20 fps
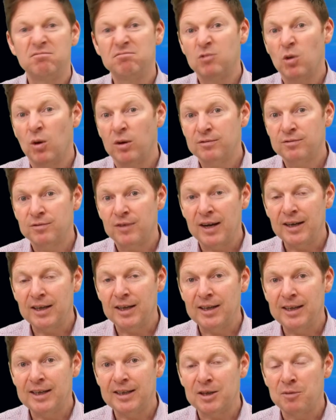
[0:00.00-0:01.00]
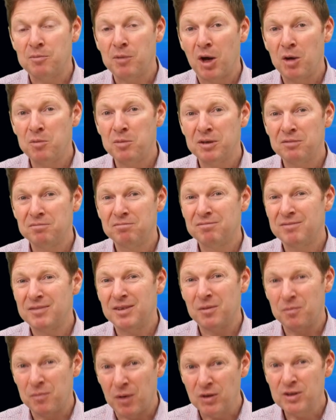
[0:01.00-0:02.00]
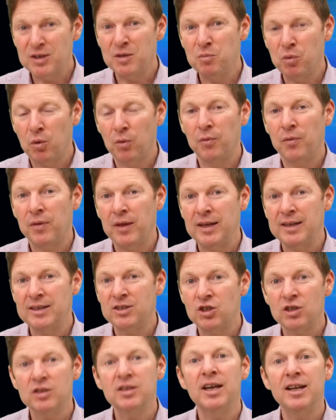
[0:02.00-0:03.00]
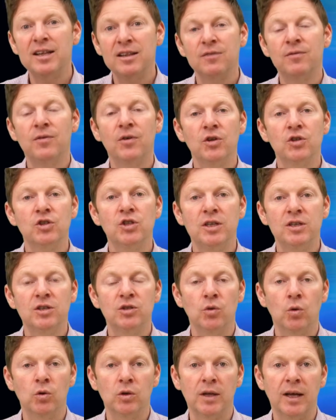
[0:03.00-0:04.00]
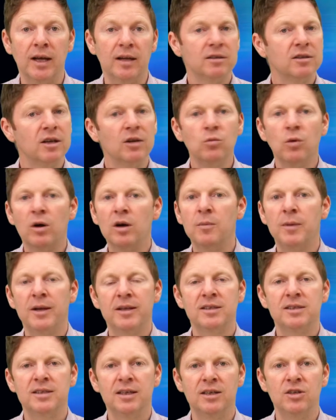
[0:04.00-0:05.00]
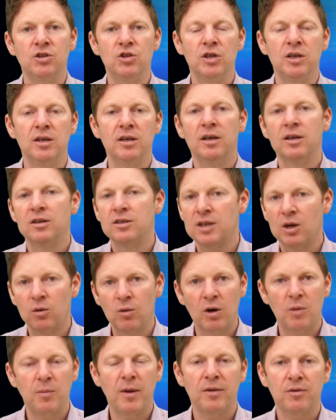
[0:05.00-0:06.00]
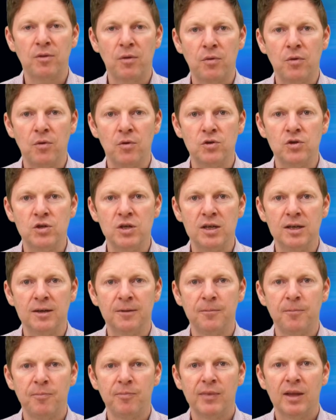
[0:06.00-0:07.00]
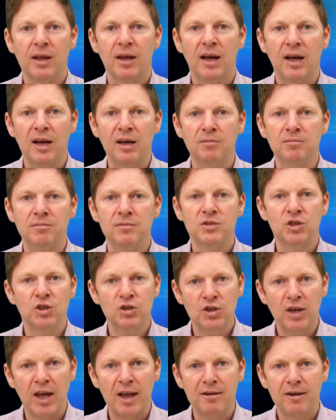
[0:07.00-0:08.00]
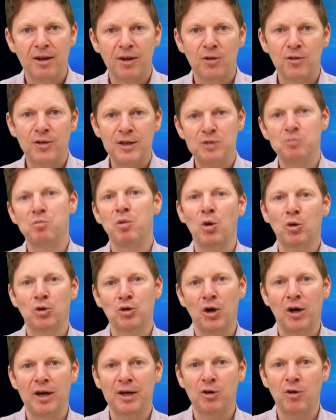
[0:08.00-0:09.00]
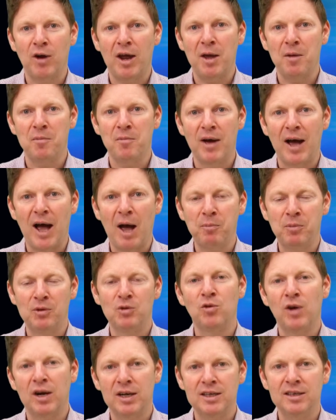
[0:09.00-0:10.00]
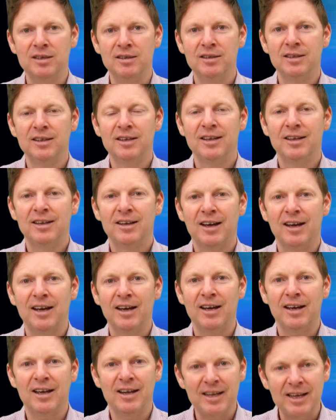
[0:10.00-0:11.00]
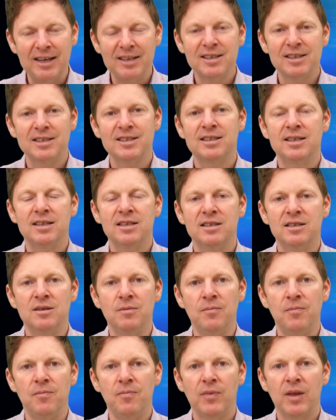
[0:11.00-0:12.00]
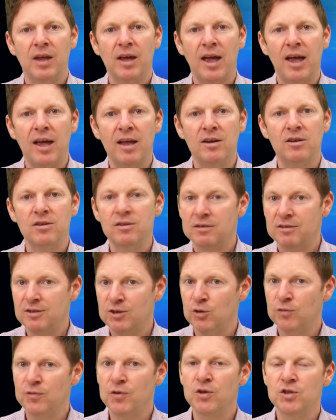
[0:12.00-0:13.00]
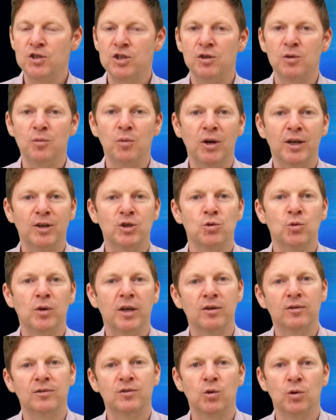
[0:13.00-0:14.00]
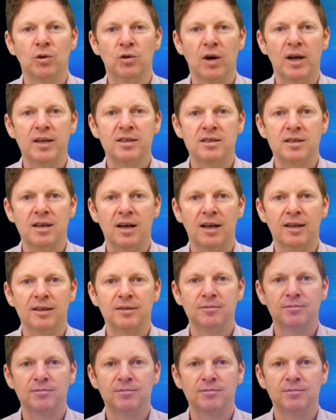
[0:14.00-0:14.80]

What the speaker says: quite frankly, at the moment, the most important thing is just getting the first year sorted out. Don't worry about the second year. Don't worry about the third year. Just get this block diagram up and running and into the system, and your first year at Monash will get off to a great start.